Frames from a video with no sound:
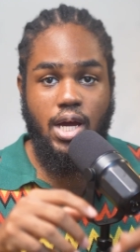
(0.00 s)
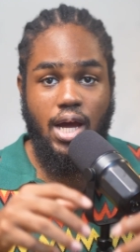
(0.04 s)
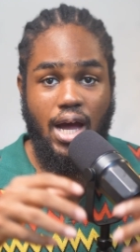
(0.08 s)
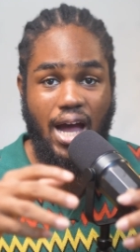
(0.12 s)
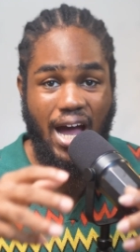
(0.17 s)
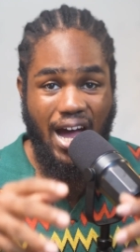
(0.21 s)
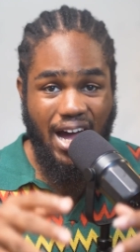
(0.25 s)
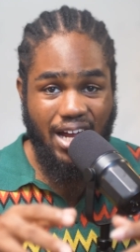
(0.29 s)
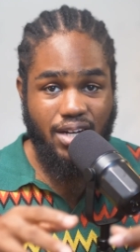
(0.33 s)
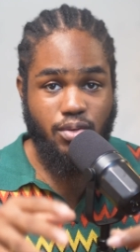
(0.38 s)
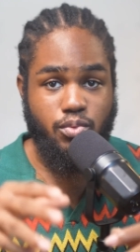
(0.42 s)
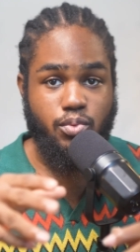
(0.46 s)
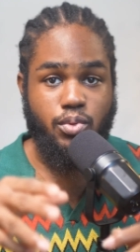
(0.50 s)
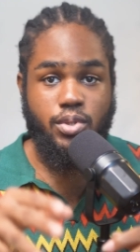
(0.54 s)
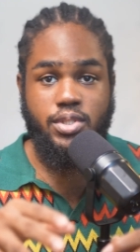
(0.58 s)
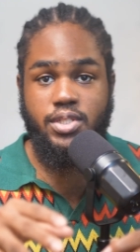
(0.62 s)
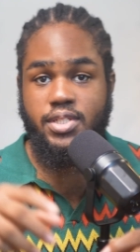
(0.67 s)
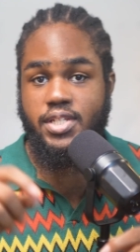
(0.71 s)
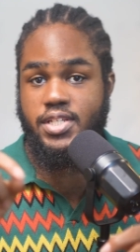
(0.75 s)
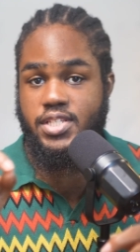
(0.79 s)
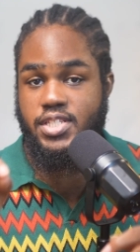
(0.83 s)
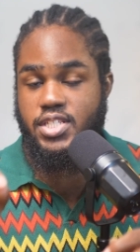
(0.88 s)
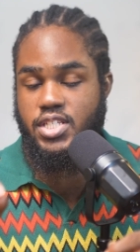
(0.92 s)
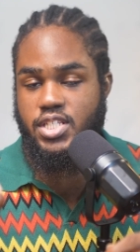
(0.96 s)
and
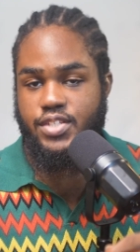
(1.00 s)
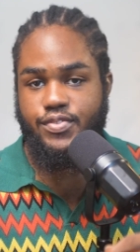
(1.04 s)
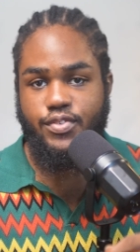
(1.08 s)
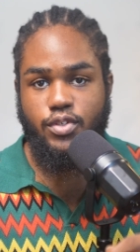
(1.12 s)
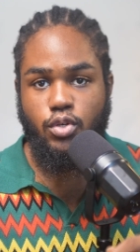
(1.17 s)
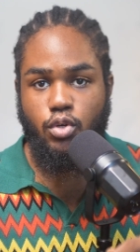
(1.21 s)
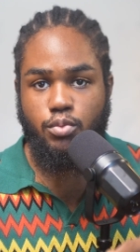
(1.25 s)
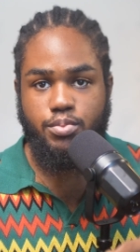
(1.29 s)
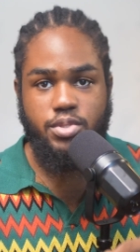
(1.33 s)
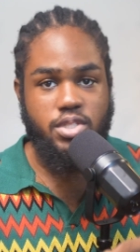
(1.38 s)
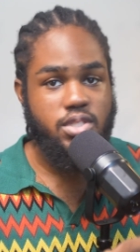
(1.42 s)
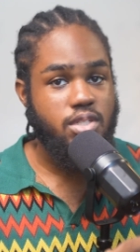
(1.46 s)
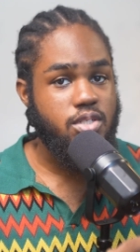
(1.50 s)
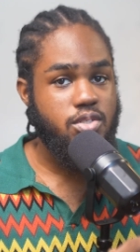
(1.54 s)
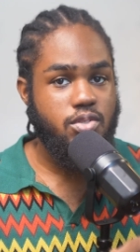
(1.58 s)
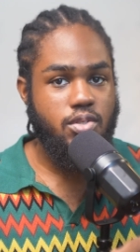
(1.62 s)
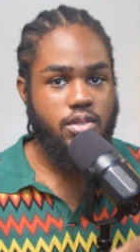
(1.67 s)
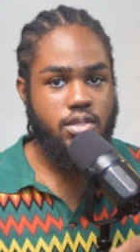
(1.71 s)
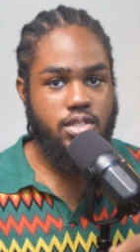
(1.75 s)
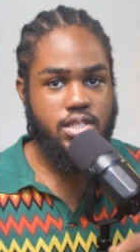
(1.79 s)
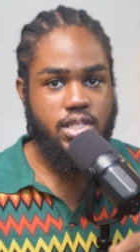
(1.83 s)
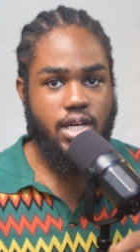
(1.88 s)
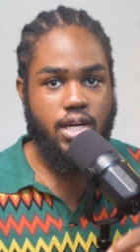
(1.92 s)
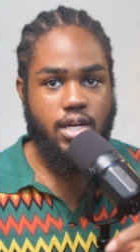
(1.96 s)
running a 6-figure business
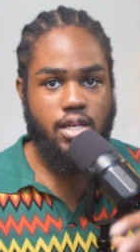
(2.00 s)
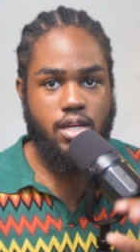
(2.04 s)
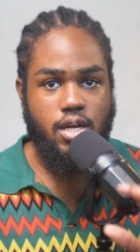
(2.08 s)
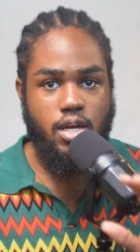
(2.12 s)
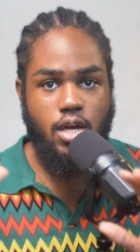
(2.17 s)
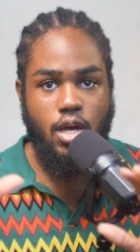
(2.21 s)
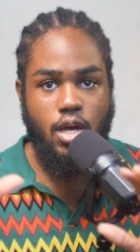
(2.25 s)
on the side.